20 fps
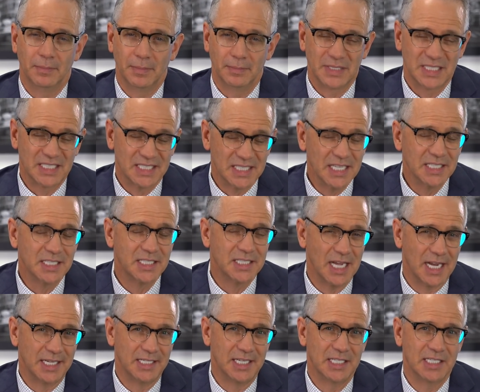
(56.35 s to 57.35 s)
Since
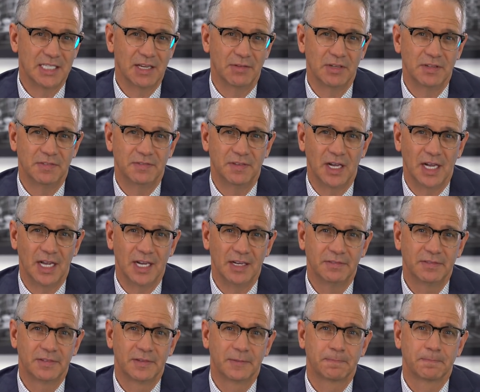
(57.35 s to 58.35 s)

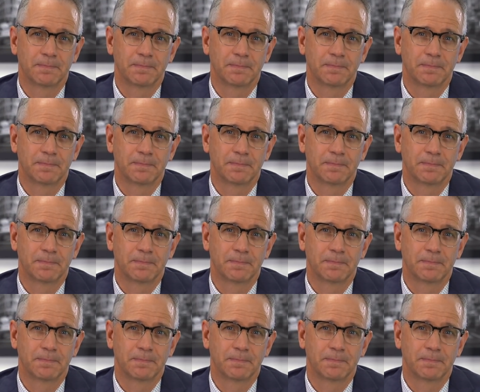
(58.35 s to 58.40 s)
1975,